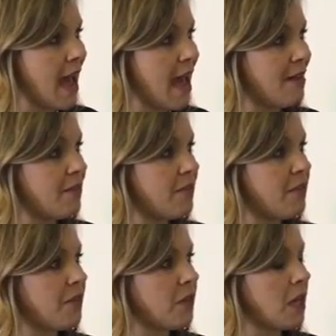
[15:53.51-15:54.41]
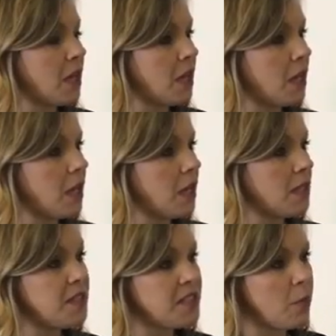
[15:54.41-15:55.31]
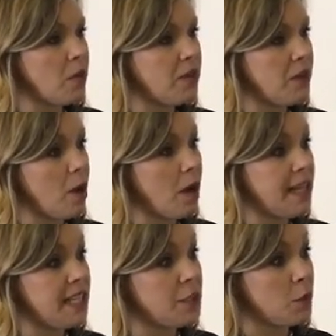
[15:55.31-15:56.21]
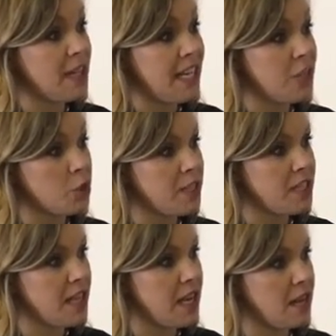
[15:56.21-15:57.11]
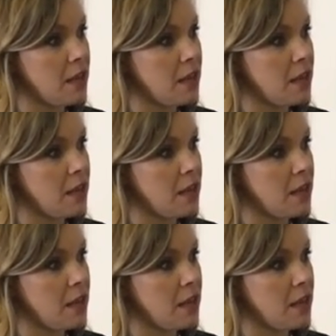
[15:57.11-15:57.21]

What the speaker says: have somewhat of an audience or an interesting